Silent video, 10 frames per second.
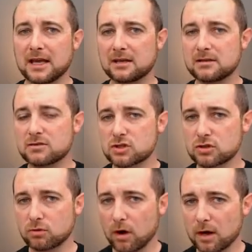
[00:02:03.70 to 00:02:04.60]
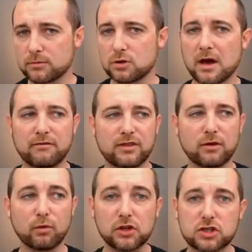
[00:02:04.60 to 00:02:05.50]
In Scrum, you have
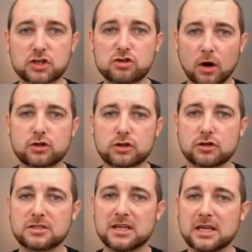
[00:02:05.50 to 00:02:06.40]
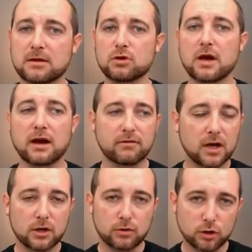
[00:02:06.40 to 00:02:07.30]
the really structured team. You have
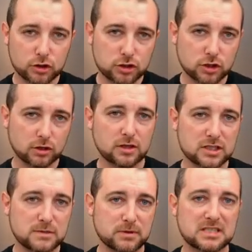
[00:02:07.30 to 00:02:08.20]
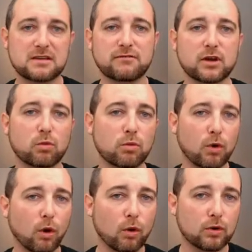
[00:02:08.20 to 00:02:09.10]
your certain and specific
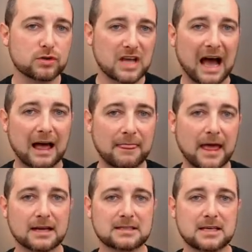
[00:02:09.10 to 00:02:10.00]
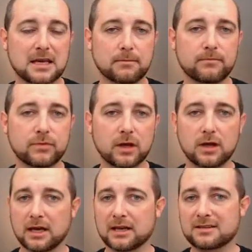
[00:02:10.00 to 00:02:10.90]
roles on that team.
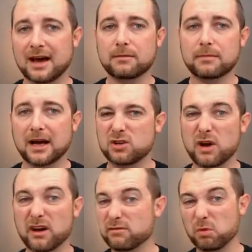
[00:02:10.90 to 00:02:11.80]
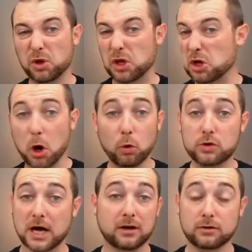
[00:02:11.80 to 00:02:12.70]
In Kanban, you have really no
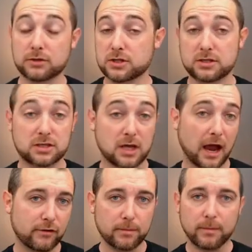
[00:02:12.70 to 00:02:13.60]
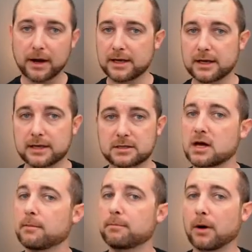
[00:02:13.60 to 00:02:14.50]
titles. It's everybody is
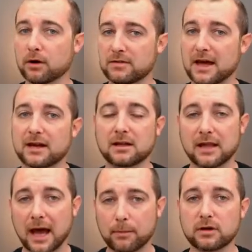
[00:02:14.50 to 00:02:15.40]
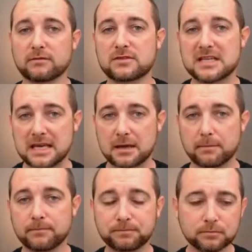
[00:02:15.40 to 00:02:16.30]
part of that collaborative
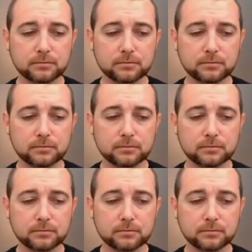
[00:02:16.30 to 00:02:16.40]
team.